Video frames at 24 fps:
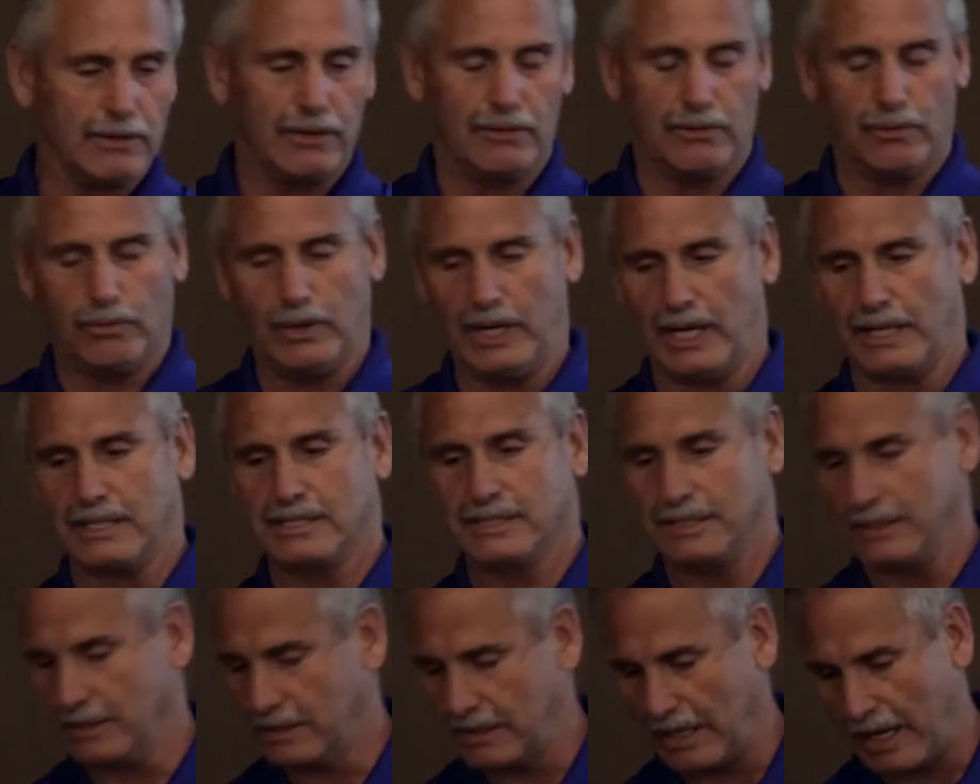we had
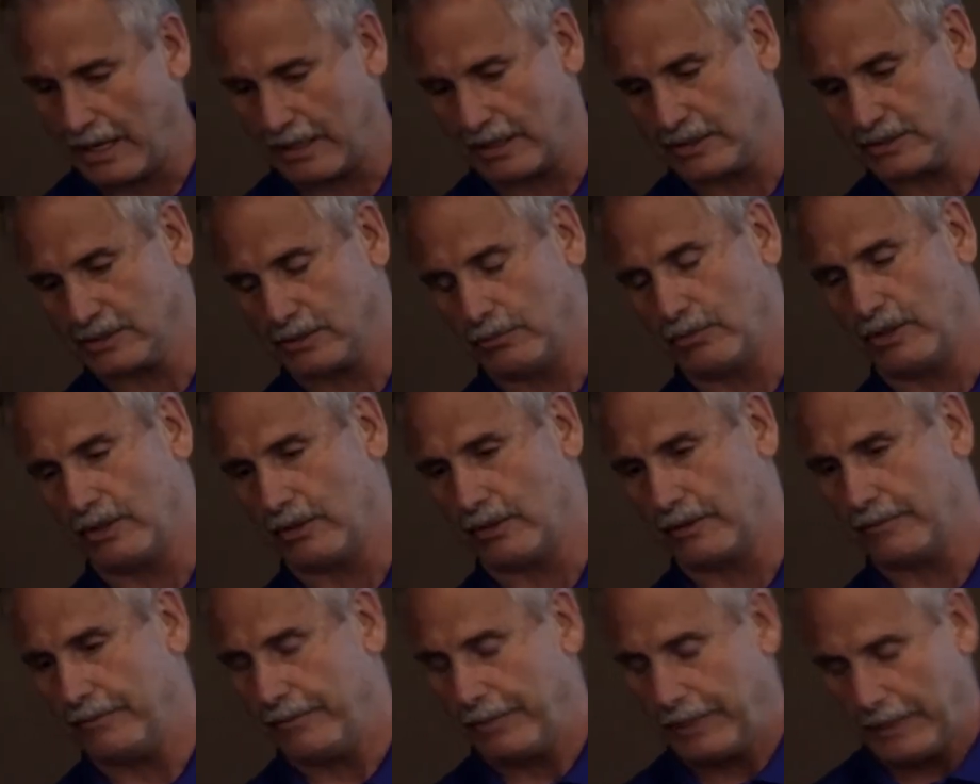us in tunnels, and we
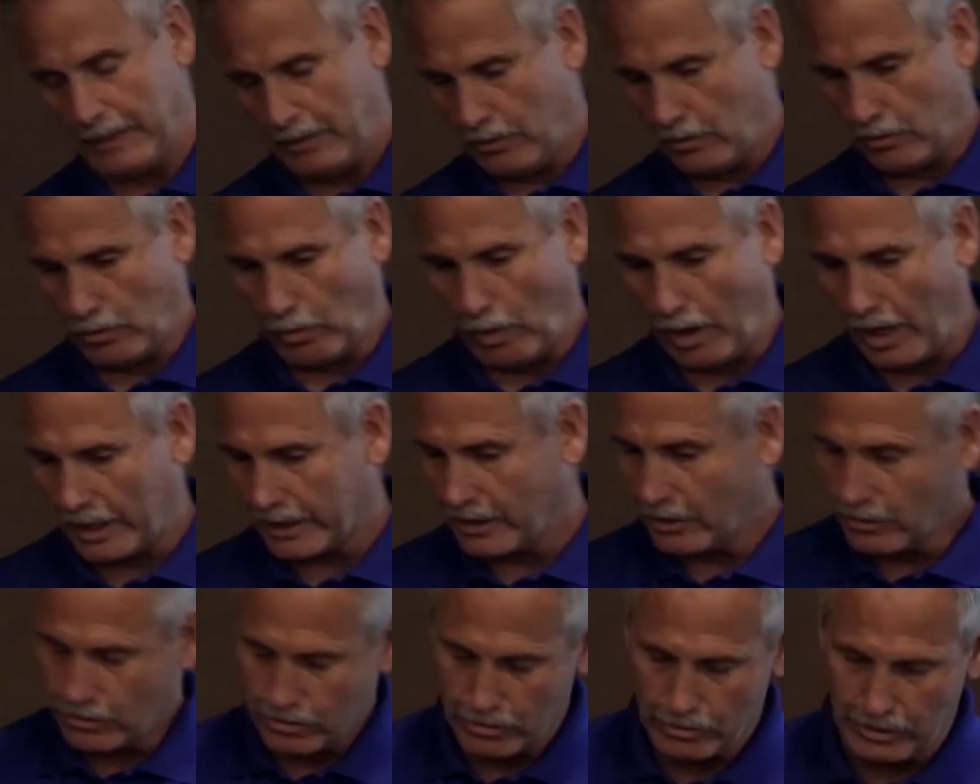were
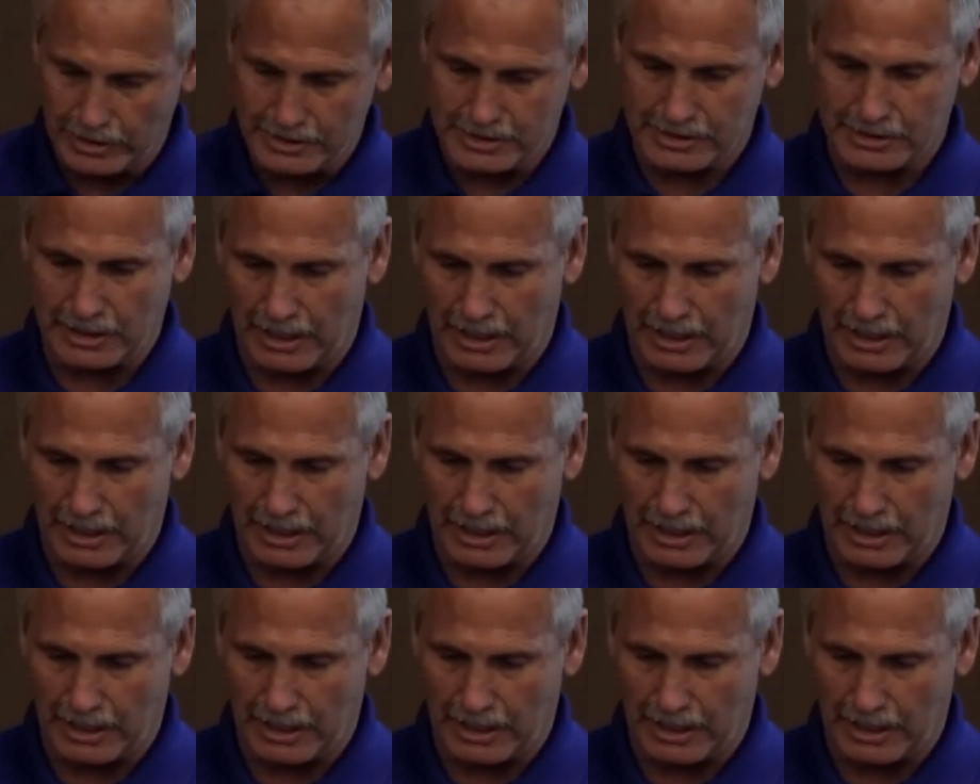walking through these